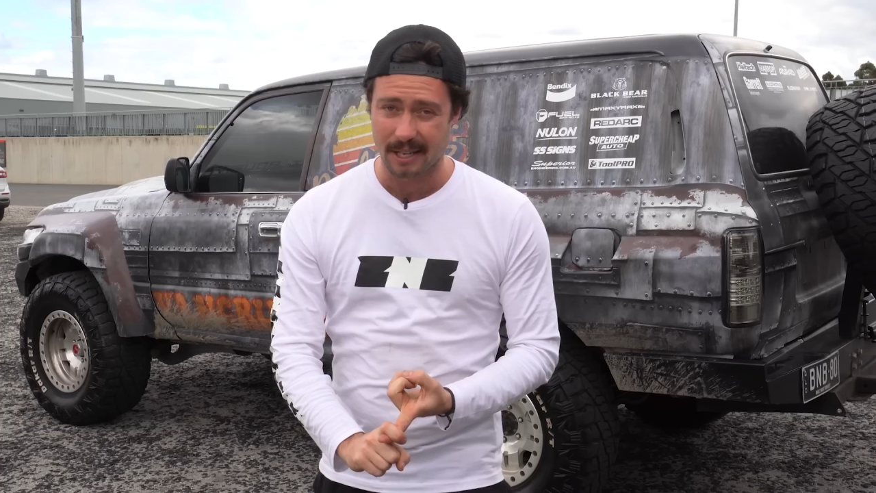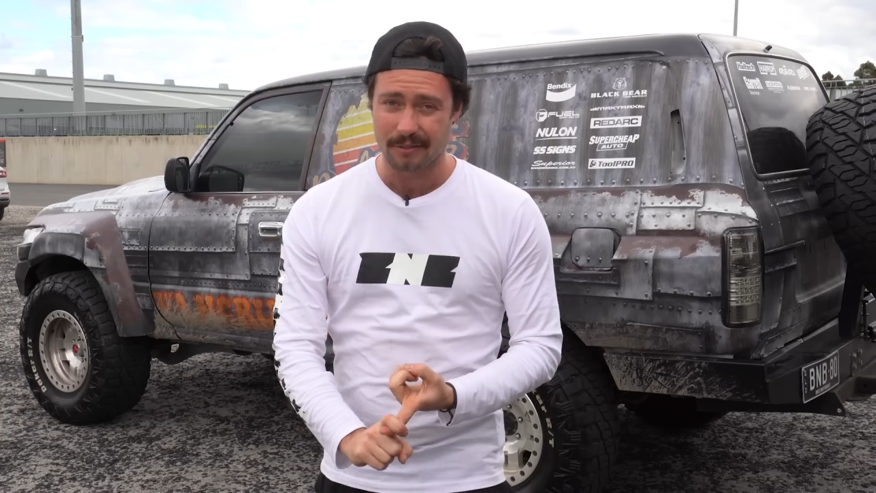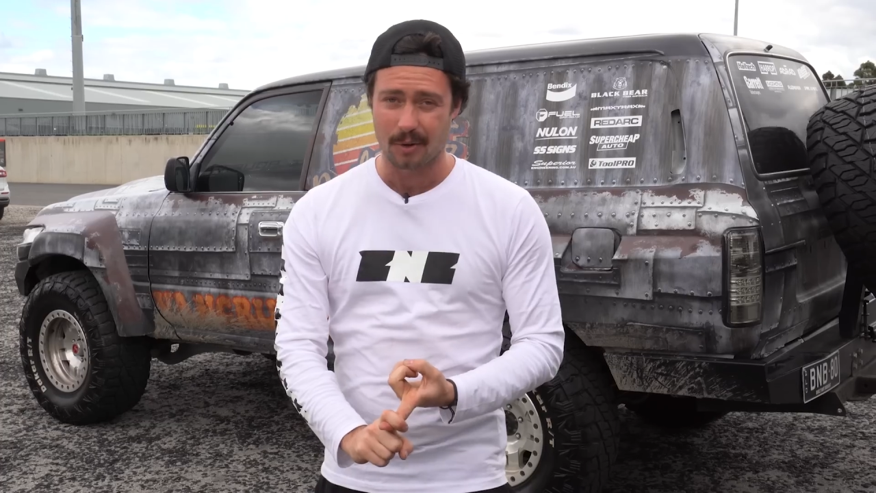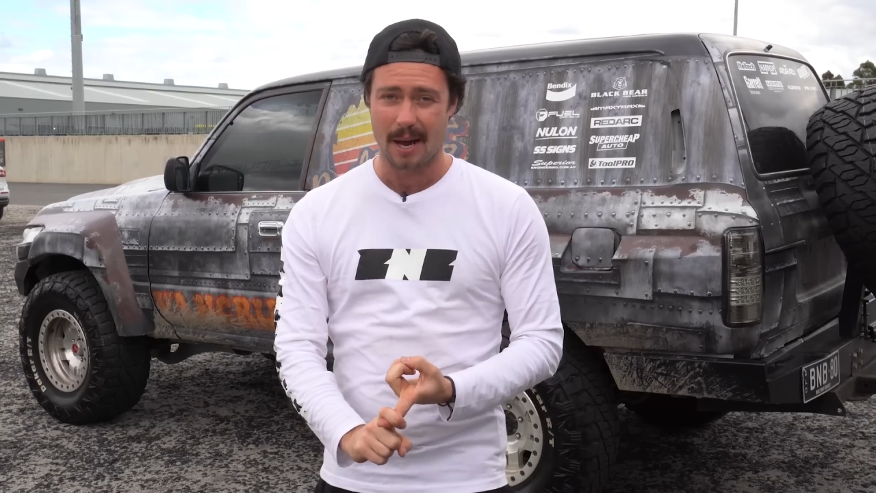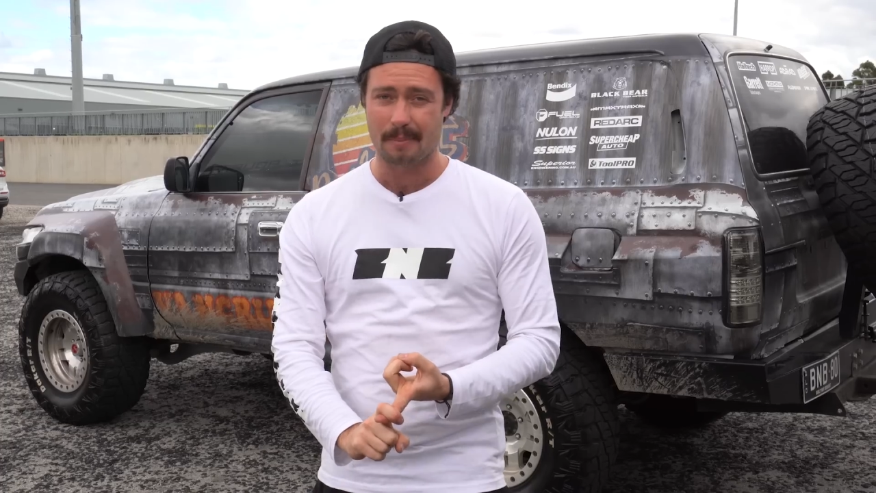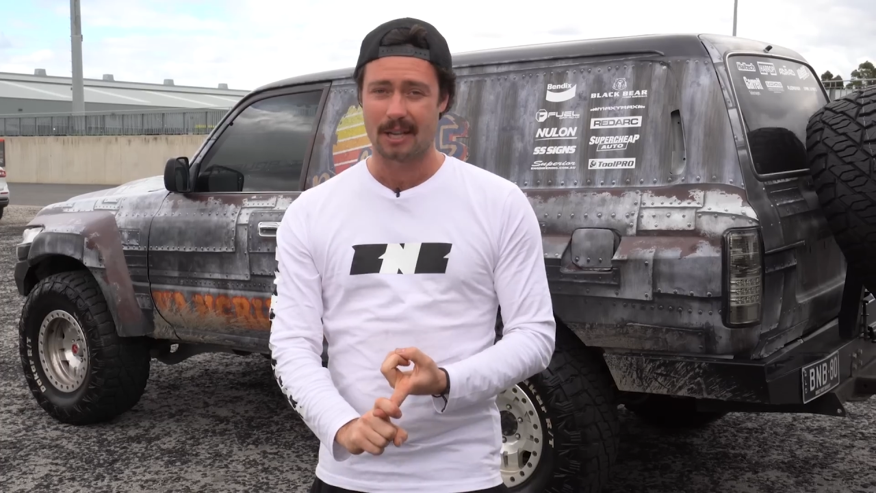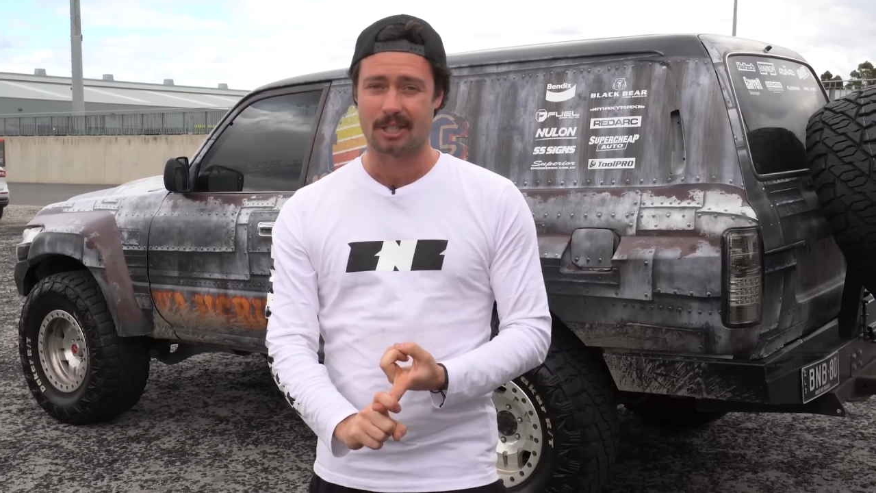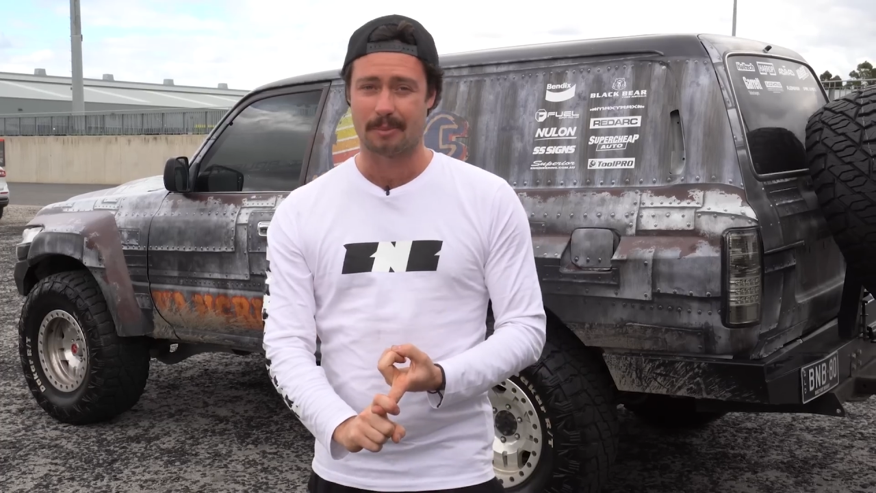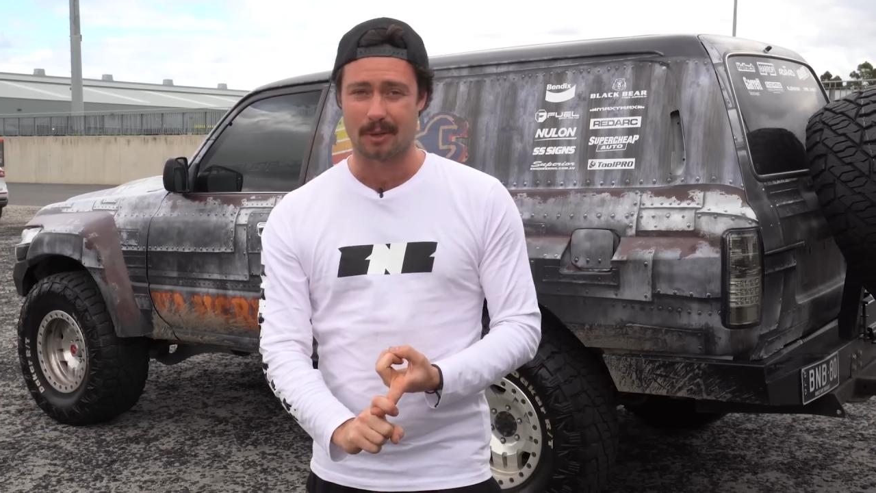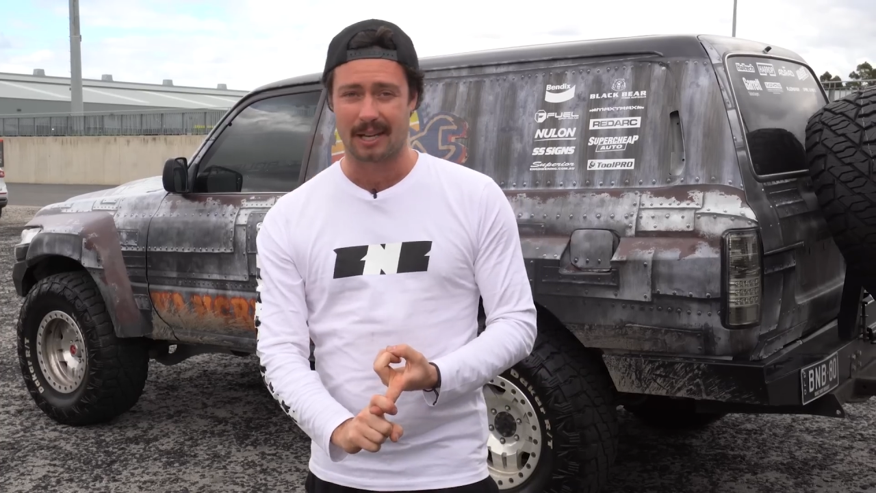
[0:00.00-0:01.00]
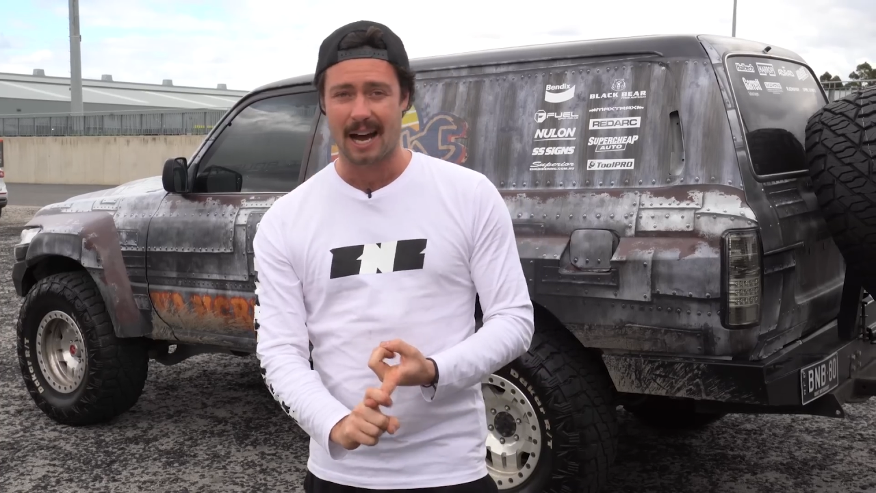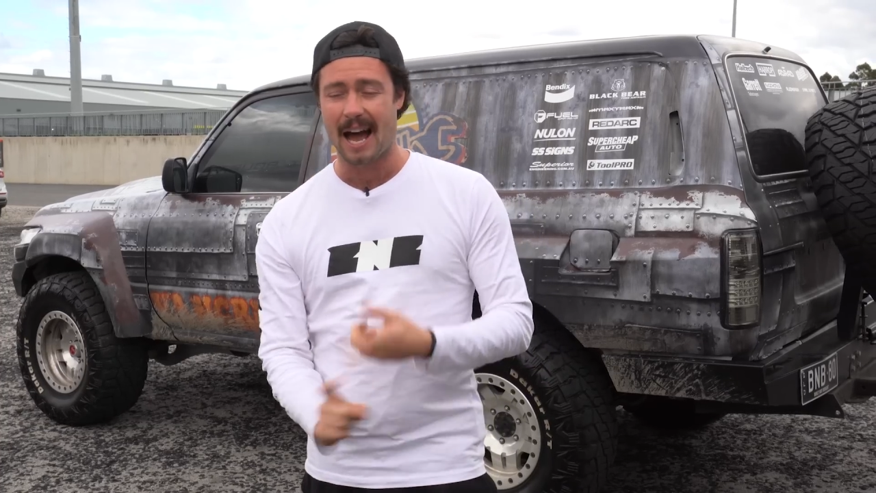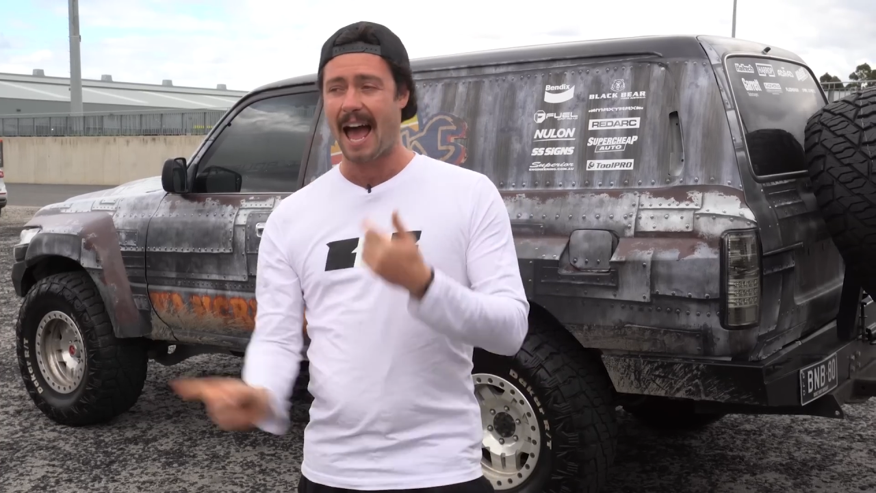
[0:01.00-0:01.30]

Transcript: giveaway budget build car,